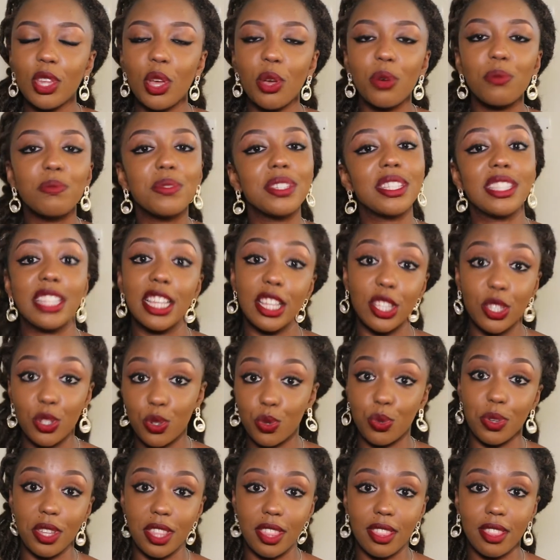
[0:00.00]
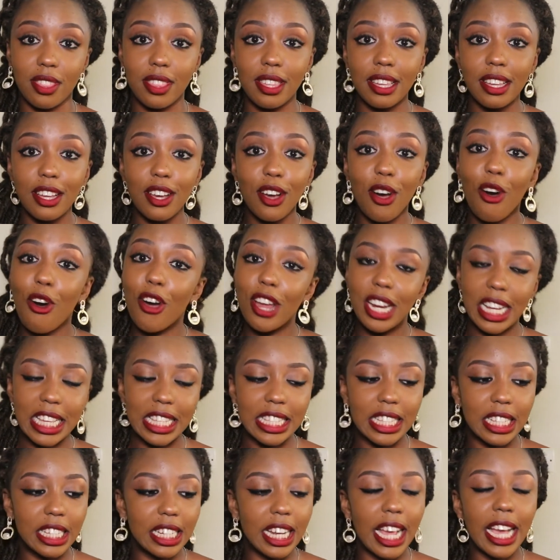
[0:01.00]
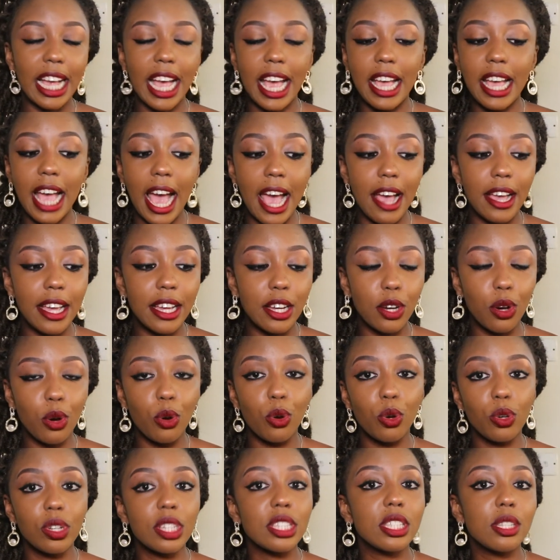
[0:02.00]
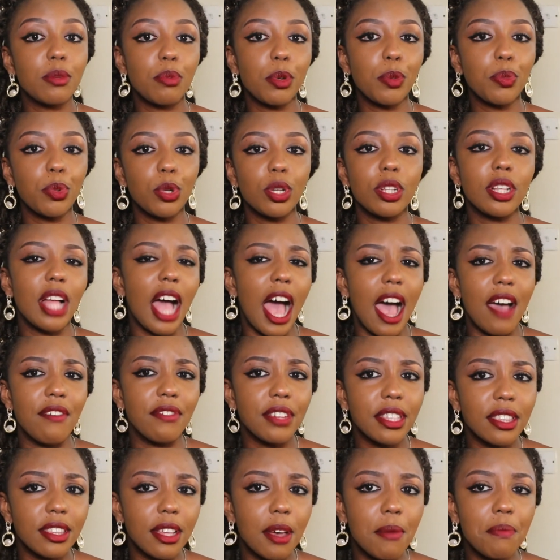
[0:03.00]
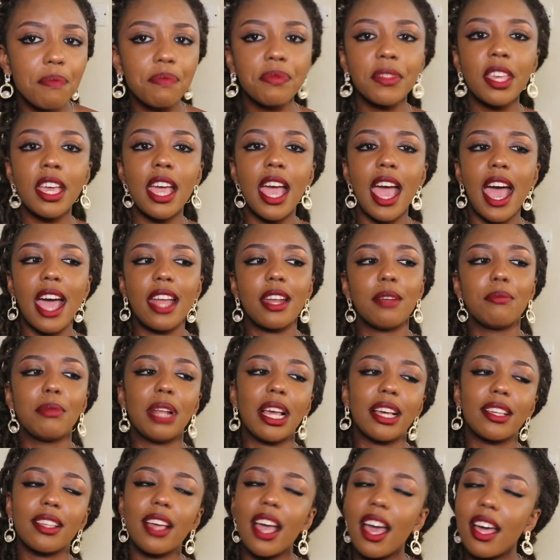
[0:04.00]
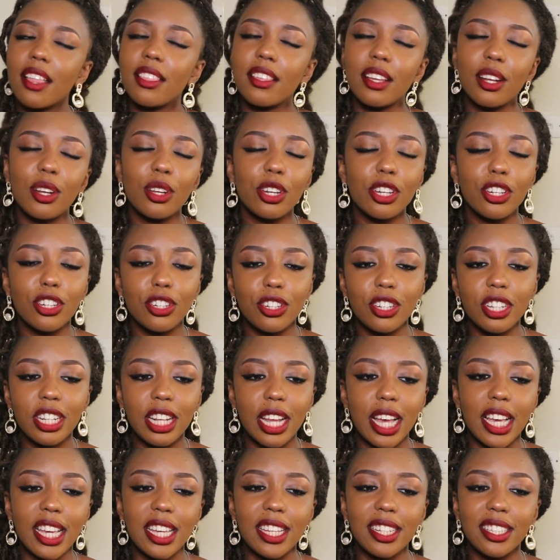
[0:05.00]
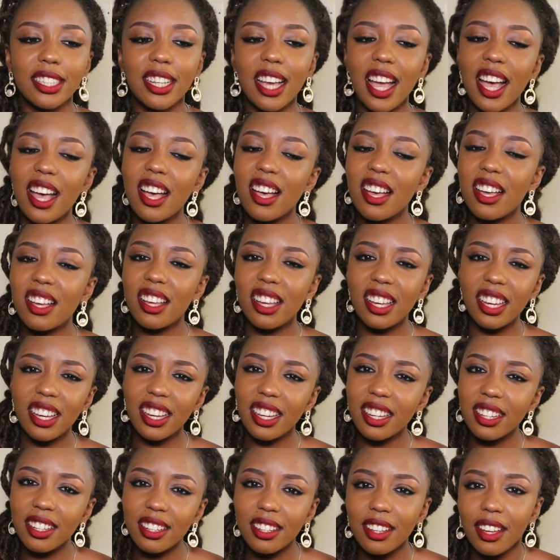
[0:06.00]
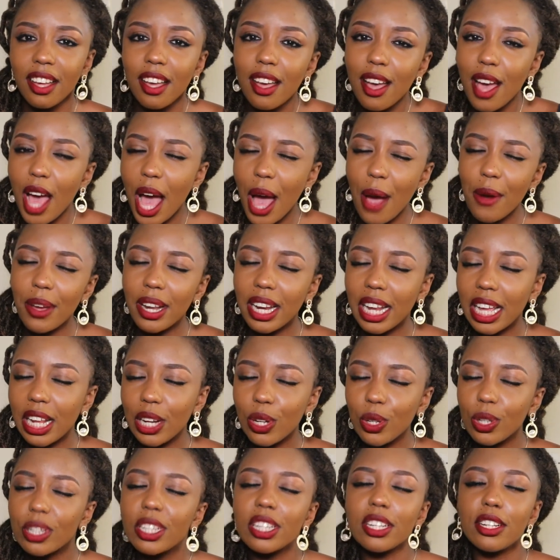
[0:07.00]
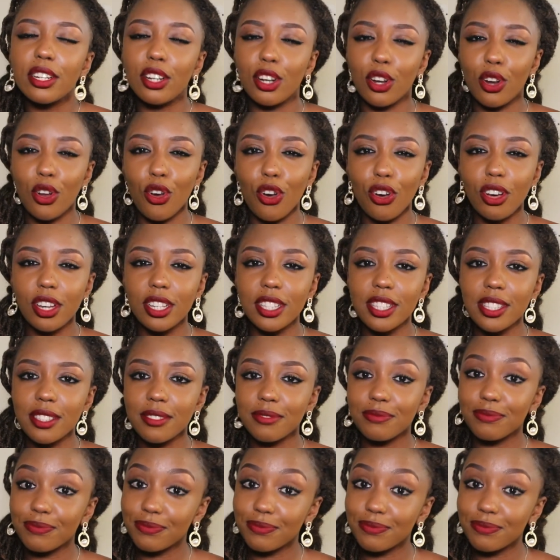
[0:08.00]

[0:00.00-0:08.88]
obsessed with. Honestly, like I always see people having them and I'm like, they look good, like how will I look in locks?